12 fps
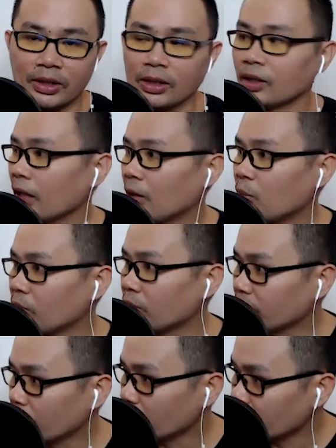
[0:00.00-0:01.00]
I
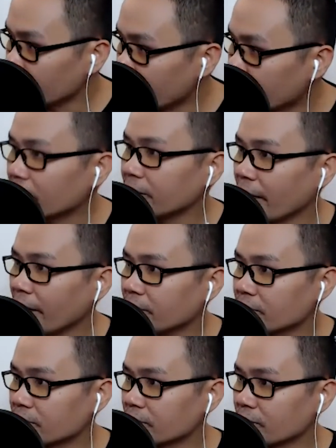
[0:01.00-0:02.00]
will make a
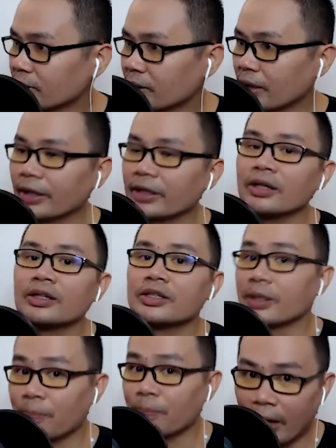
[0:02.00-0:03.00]
date, like
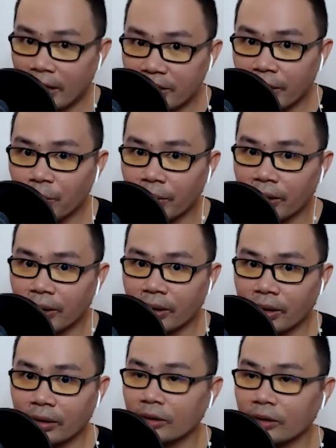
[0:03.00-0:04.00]
surprise date with
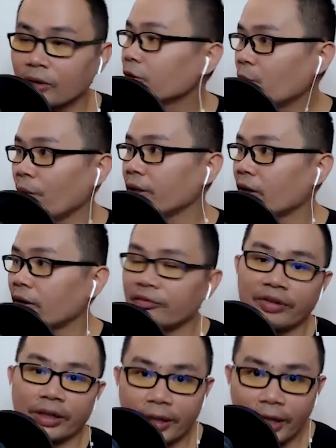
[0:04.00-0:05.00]
her, going on
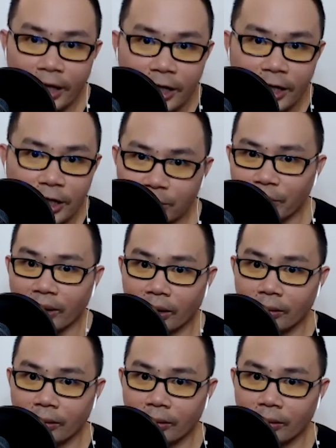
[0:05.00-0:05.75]
vacation with her.